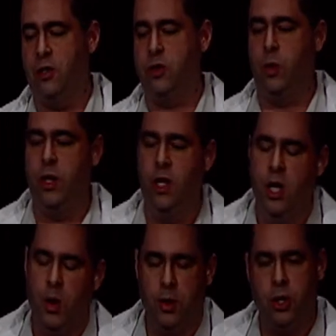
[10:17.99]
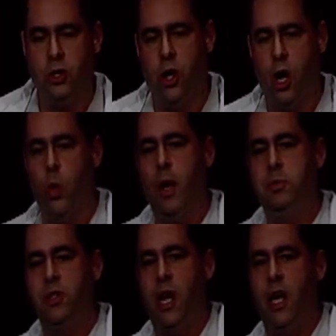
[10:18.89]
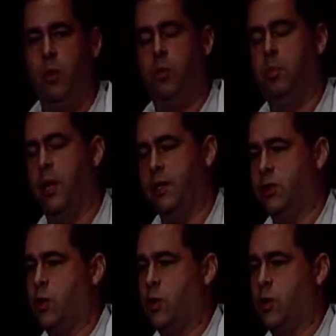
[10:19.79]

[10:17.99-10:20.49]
So we looked at our website at places